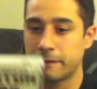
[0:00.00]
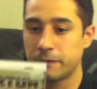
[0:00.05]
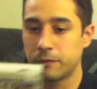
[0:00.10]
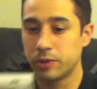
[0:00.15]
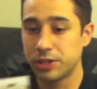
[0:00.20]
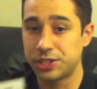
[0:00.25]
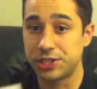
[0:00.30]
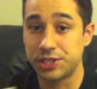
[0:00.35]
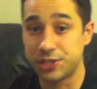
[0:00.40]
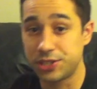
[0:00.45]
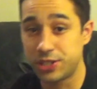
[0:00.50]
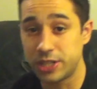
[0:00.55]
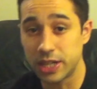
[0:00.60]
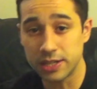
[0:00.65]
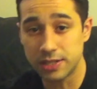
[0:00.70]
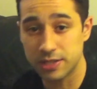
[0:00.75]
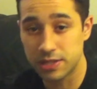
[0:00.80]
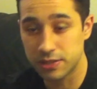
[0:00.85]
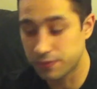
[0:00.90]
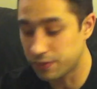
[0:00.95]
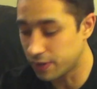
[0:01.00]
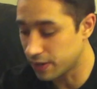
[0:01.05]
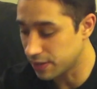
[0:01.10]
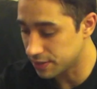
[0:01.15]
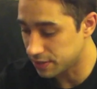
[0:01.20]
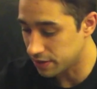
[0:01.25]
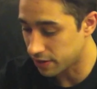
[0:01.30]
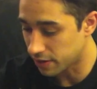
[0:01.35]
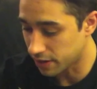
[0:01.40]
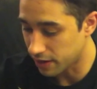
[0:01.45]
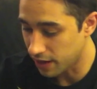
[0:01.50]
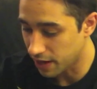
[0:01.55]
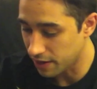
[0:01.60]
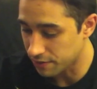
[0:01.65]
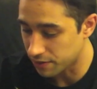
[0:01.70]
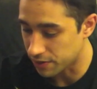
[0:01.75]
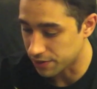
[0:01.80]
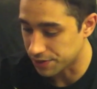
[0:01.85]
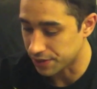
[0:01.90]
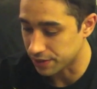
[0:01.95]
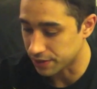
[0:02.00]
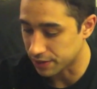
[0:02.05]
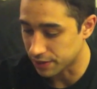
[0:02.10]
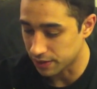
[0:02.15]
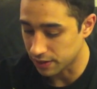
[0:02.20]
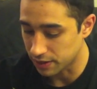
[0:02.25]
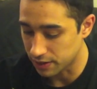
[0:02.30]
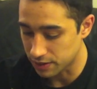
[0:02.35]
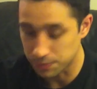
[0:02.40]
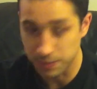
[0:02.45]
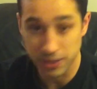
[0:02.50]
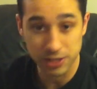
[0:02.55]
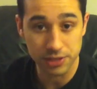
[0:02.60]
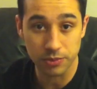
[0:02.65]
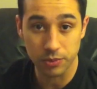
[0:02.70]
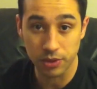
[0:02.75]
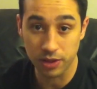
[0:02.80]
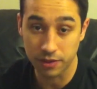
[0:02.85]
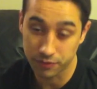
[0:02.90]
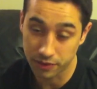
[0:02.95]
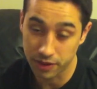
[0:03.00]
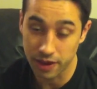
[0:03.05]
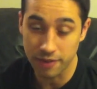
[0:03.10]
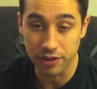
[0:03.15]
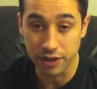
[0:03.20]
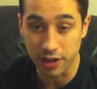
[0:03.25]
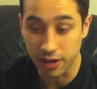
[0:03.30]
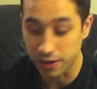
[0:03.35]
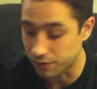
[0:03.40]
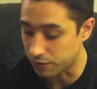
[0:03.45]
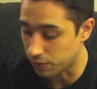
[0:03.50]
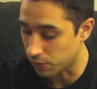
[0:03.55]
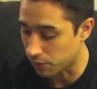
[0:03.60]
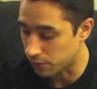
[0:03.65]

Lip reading: which is just as fun as the arcade version, especially, well, if you have a gun, of